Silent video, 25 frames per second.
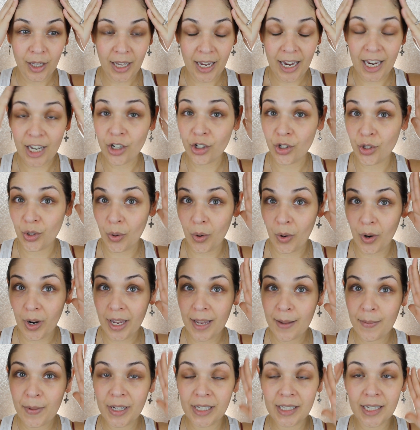
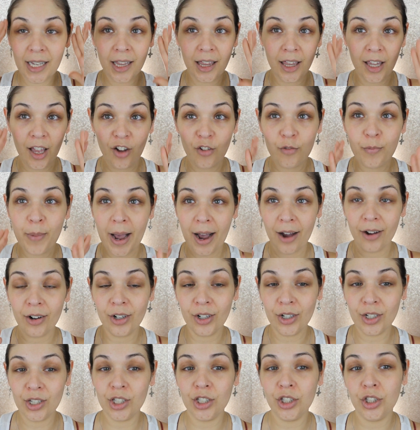enjoy because I love
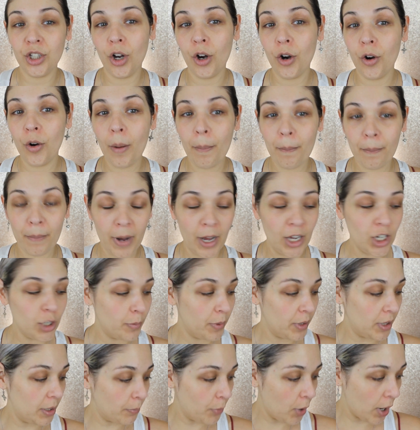powders so
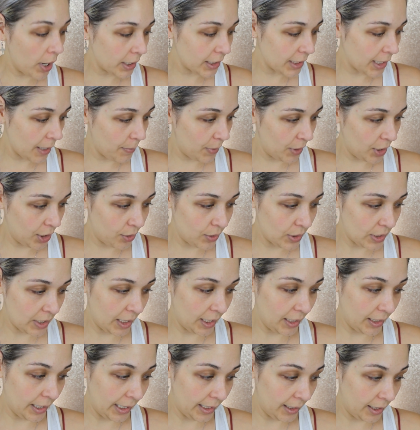much. But the products I've been
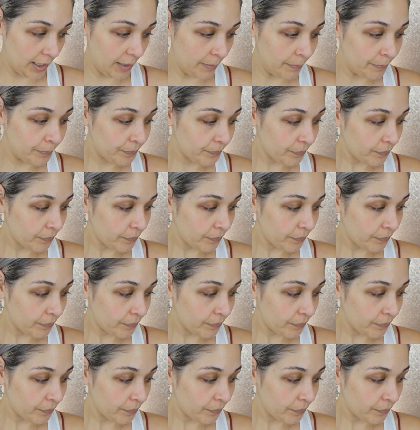using lately